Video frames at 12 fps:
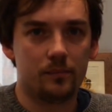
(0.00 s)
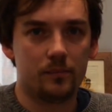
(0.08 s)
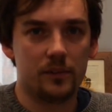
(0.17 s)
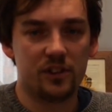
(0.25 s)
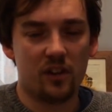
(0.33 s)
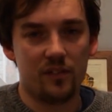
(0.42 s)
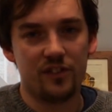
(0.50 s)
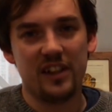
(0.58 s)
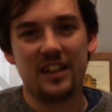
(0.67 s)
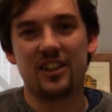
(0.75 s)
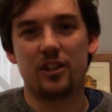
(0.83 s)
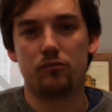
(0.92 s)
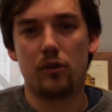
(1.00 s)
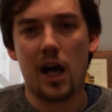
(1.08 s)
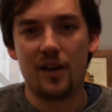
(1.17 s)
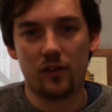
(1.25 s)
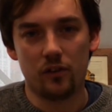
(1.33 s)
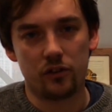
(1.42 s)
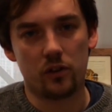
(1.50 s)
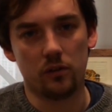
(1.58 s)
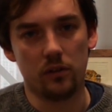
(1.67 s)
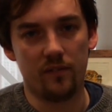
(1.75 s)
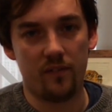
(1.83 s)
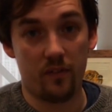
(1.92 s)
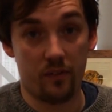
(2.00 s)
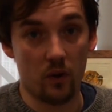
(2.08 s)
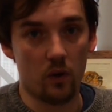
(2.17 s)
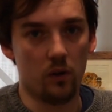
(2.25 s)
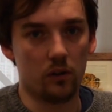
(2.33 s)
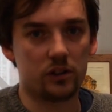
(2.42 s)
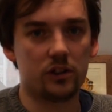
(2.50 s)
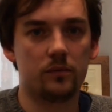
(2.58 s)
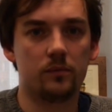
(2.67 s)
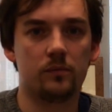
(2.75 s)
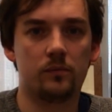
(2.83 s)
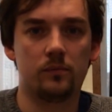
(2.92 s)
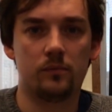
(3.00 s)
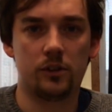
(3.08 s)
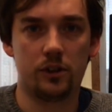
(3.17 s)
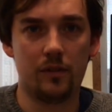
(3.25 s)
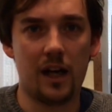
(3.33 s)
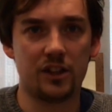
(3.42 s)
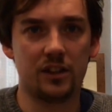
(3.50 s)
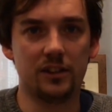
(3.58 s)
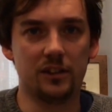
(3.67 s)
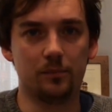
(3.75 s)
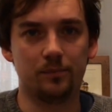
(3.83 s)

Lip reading: is often seen as a rival school of thought to rationalism.